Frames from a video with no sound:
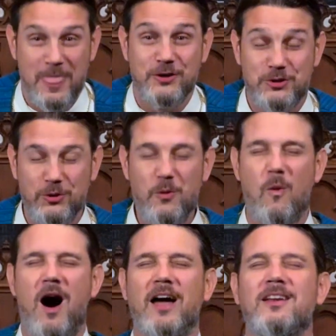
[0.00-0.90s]
to the
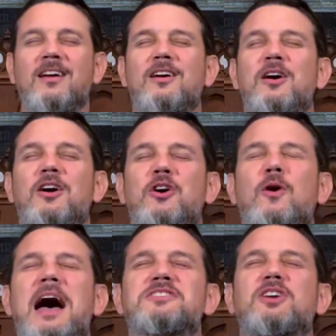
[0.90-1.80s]
one who
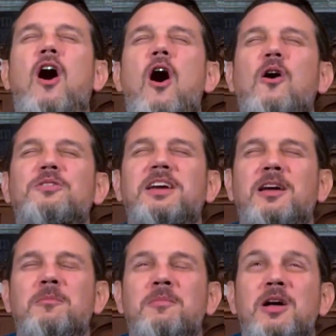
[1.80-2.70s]
has called
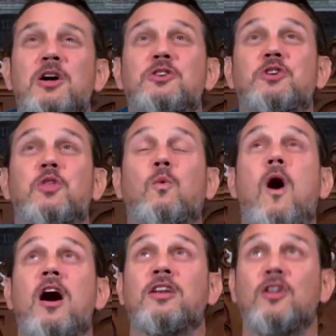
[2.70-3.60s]
him, to the
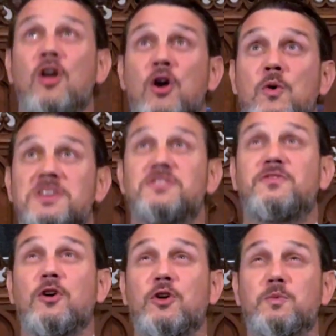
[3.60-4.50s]
one who is
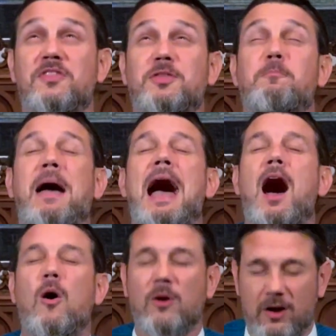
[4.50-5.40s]
filled with the
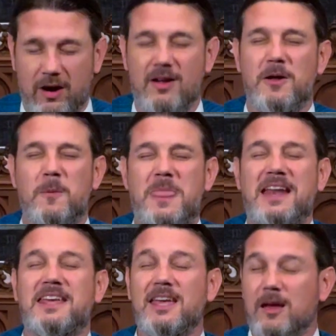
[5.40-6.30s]
power that
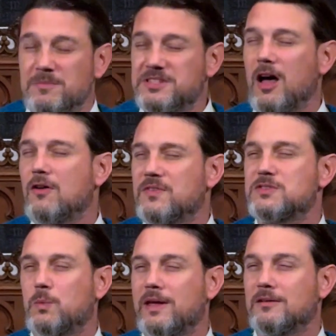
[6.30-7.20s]
he himself
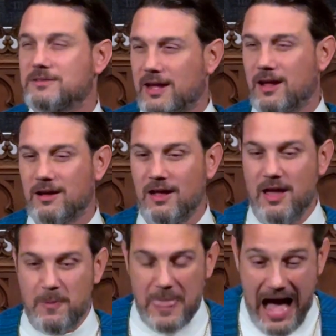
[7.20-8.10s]
is wielding.
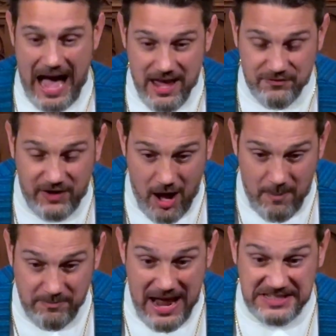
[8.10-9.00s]
"I have
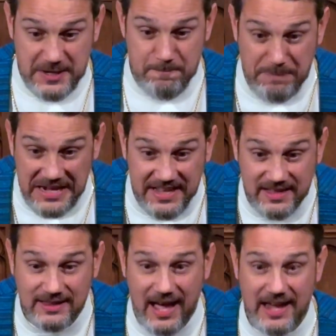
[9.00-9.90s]
come not to be
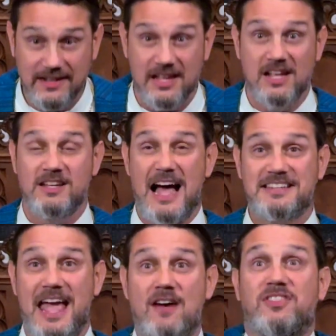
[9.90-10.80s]
the light, not
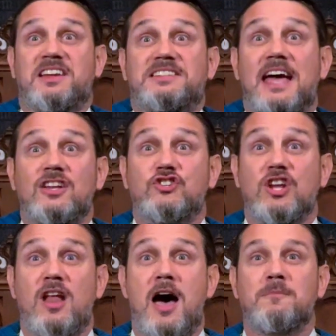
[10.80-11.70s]
to have the
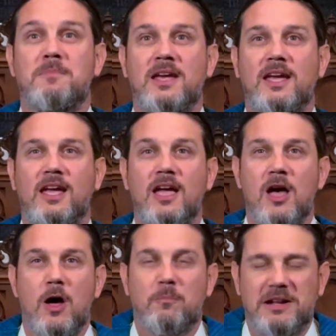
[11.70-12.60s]
attention on
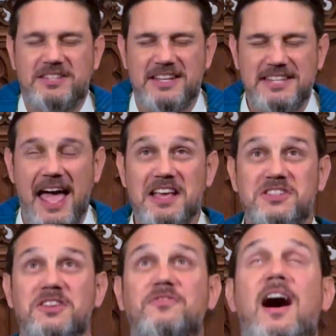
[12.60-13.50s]
me, but to
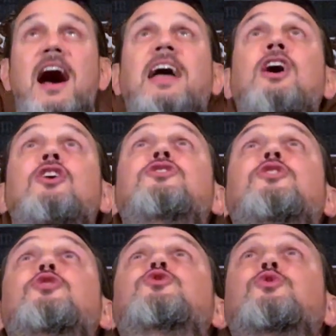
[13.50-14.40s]
testify to
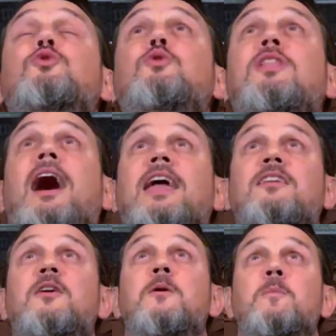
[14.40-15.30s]
the true
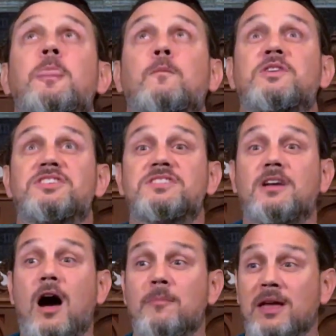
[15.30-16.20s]
light which
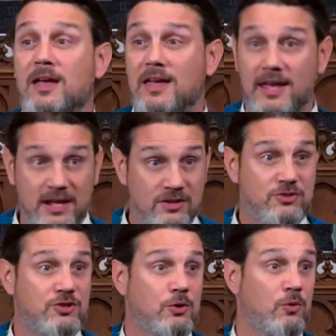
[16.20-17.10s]
is coming
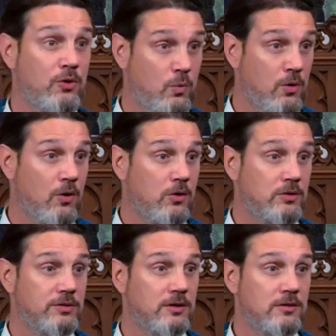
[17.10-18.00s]
into the
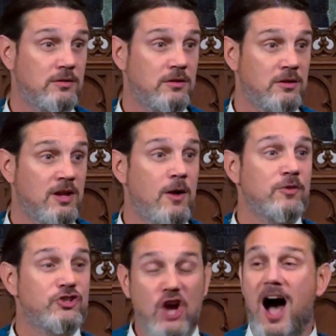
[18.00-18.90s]
world."
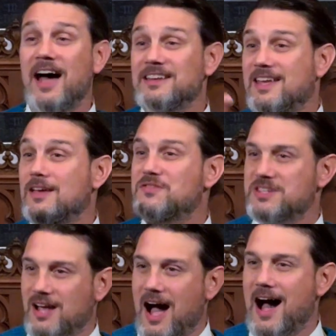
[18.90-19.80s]
John gives
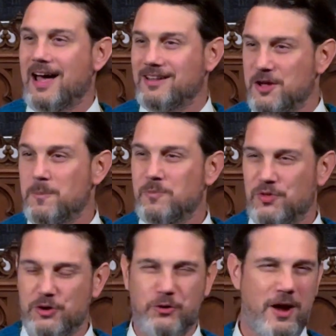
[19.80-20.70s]
God
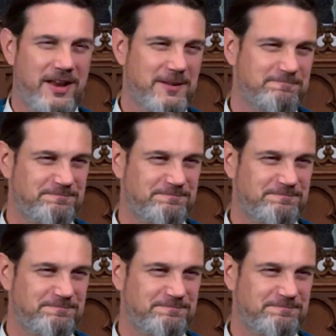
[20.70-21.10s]
the credit.